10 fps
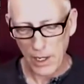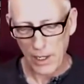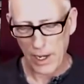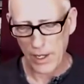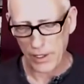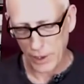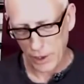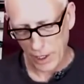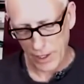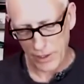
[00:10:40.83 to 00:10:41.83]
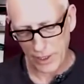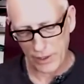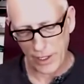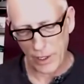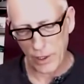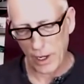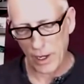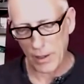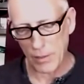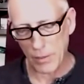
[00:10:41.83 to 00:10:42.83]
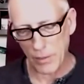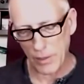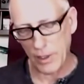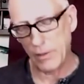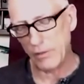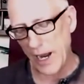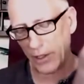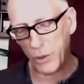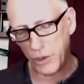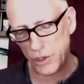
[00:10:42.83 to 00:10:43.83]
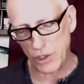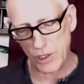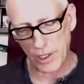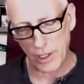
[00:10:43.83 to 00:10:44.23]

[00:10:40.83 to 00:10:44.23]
I think that, in fact, there was just